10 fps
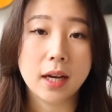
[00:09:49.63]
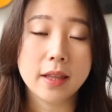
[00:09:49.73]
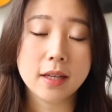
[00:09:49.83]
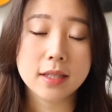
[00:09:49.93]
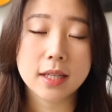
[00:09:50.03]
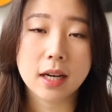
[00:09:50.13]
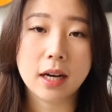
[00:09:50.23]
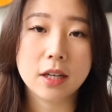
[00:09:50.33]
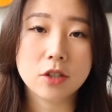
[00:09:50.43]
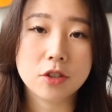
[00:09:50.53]
I think
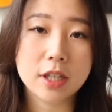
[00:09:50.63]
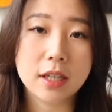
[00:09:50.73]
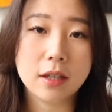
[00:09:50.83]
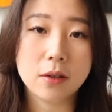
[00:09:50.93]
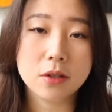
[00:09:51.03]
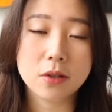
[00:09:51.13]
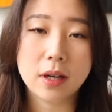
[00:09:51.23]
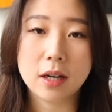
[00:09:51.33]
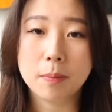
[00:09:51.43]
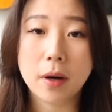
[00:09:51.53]
psychiatry also
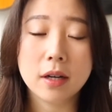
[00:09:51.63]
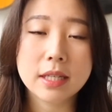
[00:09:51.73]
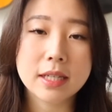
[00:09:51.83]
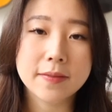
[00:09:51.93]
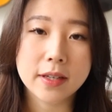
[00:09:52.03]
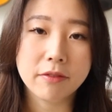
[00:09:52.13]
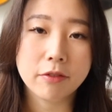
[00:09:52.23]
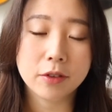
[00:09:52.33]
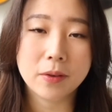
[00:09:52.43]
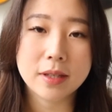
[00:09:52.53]
had a positive
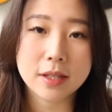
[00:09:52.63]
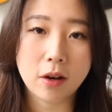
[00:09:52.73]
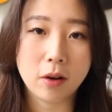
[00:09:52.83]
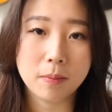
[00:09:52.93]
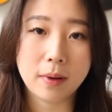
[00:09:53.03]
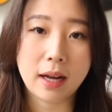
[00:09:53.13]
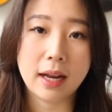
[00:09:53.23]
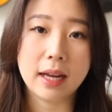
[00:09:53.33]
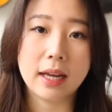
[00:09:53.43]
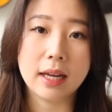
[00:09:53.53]
influence on
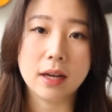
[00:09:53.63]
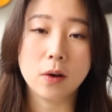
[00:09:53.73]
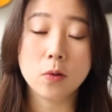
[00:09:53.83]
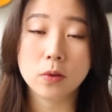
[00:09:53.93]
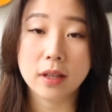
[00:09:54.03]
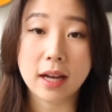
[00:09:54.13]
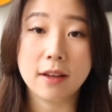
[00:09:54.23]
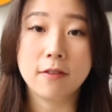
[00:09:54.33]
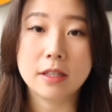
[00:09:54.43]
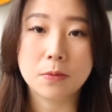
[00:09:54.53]
my own
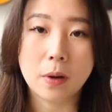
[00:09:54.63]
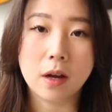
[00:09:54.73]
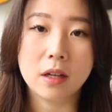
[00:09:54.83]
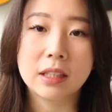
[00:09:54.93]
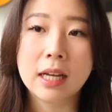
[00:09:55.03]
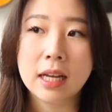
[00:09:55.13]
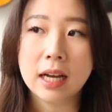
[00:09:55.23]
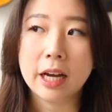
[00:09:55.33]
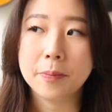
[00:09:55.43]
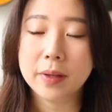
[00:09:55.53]
life as well.
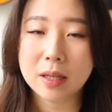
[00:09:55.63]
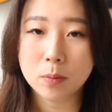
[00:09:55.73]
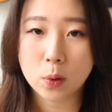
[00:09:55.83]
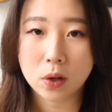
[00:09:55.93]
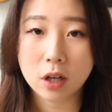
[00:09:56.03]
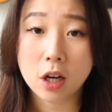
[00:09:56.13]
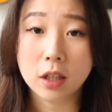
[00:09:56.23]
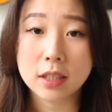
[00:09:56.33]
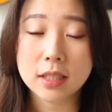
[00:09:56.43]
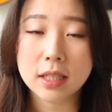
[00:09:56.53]
I'm being more
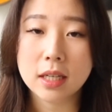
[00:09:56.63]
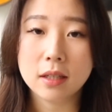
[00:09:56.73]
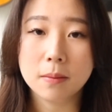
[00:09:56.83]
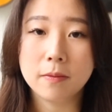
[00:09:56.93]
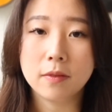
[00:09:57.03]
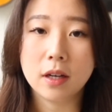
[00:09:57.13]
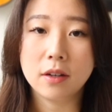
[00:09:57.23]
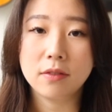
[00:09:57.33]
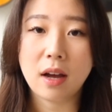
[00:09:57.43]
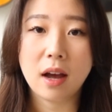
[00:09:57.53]
cognizant
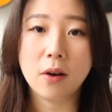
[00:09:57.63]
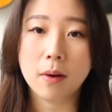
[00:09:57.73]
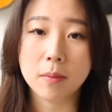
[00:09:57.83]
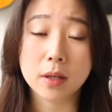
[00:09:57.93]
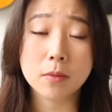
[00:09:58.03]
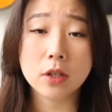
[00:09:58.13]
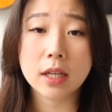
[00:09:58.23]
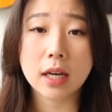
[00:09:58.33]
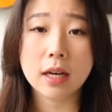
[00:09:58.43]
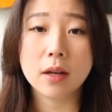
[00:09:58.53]
of how I'm
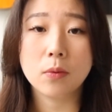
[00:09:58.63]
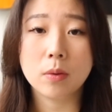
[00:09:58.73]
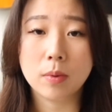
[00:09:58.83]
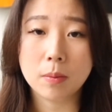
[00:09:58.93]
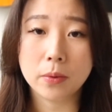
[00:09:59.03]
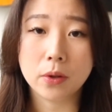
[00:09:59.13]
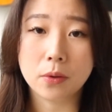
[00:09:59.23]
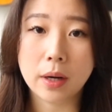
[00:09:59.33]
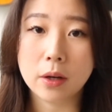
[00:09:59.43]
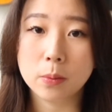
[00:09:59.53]
communicating with people
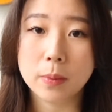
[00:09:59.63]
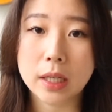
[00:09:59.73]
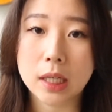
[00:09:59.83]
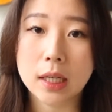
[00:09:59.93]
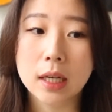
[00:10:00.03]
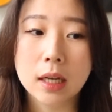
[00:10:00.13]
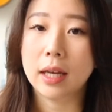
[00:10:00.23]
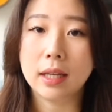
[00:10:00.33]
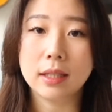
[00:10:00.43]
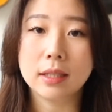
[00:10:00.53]
around me,
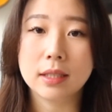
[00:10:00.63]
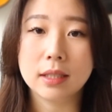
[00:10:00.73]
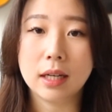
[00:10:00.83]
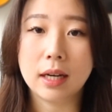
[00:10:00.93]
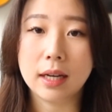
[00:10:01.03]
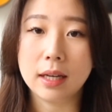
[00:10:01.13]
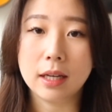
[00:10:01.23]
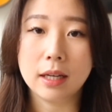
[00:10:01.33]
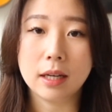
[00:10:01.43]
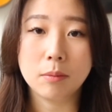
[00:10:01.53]
and
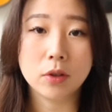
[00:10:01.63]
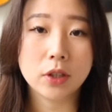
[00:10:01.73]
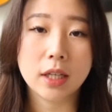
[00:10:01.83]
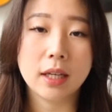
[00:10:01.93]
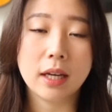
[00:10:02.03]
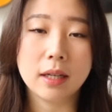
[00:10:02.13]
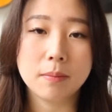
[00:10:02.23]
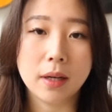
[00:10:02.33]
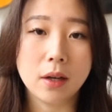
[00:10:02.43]
I'm looking at my